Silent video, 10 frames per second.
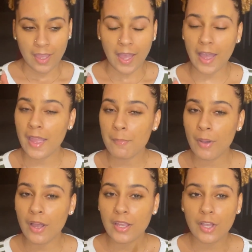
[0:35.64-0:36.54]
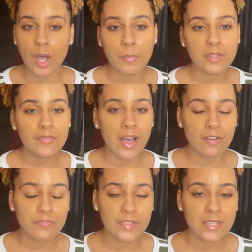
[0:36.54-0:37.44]
I bought a couple of
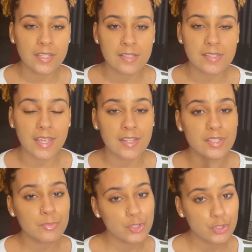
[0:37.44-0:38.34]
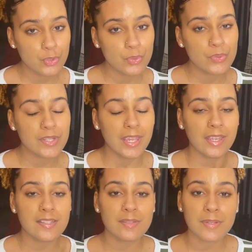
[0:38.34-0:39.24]
outfits and some shoes
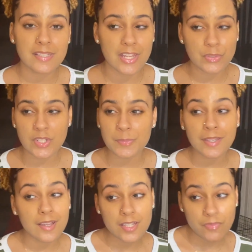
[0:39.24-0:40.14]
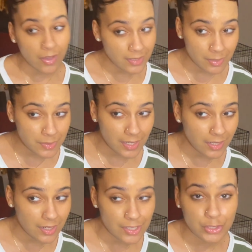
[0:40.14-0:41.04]
and some accessories because Valentine's Day
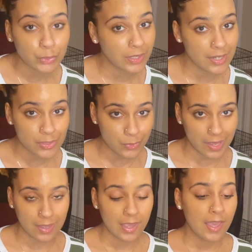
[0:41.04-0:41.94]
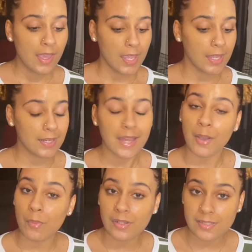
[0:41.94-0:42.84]
is three days away and I
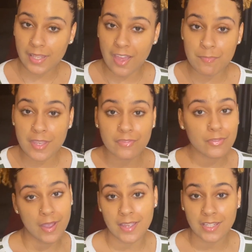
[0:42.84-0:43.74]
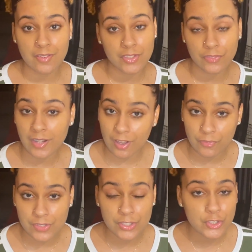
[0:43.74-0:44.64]
wanted to have me a variety of different
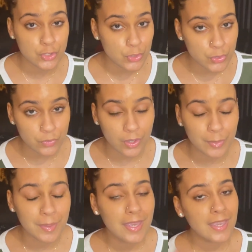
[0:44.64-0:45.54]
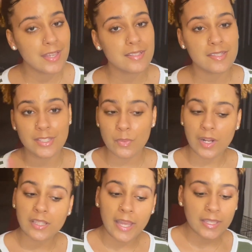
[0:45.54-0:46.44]
outfits to choose from and to see what I
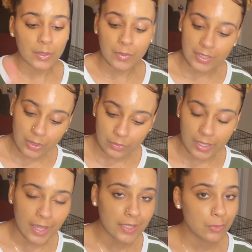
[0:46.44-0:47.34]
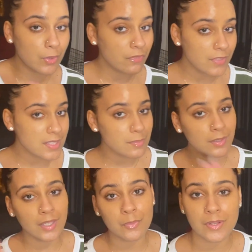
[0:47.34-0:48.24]
like and what I don't like and what fits
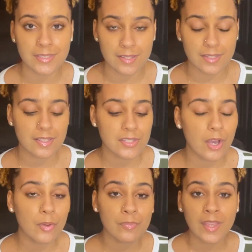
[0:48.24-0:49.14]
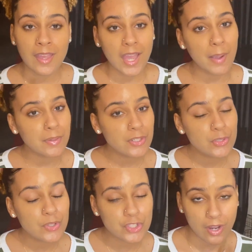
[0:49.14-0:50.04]
me and what doesn't. So I want to do
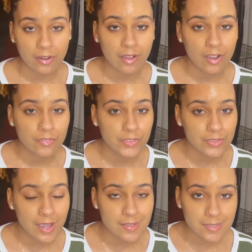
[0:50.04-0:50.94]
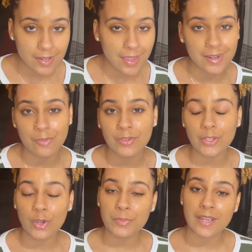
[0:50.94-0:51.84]
a try on haul for you guys today and I really
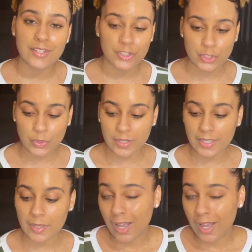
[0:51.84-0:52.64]
hope you guys enjoy it.